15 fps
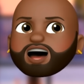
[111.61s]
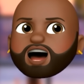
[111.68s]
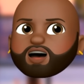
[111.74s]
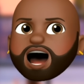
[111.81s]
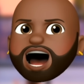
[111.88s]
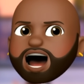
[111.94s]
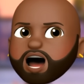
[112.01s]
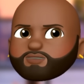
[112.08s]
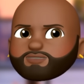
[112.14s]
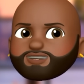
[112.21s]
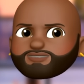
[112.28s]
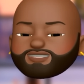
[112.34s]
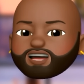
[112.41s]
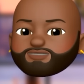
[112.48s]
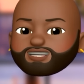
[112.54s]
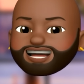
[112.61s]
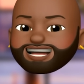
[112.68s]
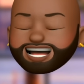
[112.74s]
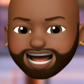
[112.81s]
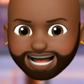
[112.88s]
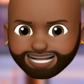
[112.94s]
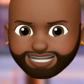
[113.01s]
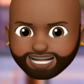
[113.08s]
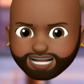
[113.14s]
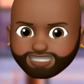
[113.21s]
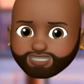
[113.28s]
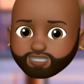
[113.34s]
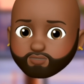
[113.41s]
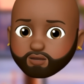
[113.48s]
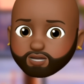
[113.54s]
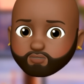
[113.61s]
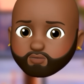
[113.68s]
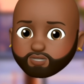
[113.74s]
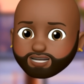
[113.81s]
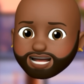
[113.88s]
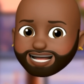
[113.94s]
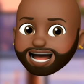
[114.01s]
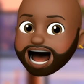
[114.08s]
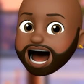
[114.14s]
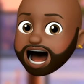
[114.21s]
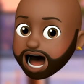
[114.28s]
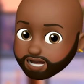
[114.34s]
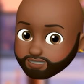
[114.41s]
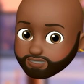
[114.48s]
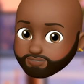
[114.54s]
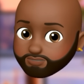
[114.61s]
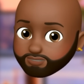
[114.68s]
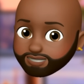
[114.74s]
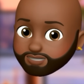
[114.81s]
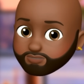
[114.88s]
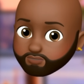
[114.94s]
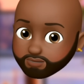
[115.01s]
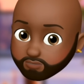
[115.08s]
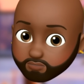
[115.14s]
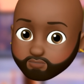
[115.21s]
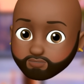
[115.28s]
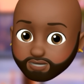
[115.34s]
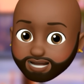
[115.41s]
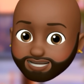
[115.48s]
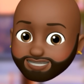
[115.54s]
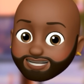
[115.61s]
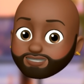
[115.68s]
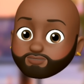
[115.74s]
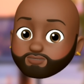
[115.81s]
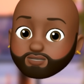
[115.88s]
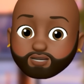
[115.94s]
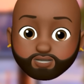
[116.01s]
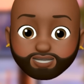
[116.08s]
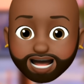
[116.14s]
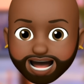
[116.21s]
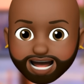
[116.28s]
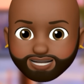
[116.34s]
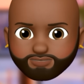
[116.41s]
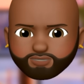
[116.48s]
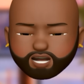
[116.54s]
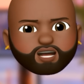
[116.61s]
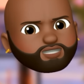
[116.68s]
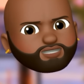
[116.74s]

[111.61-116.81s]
Y'all, I always thought that Kandi and Sheree were like actually real friends in real life,